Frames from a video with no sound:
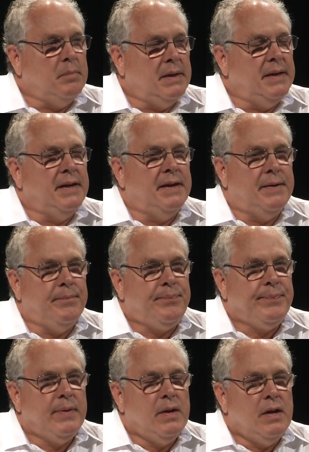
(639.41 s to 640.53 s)

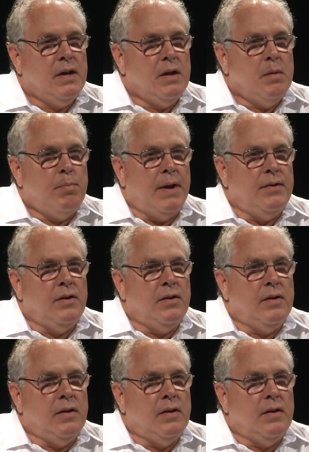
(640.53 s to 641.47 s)
But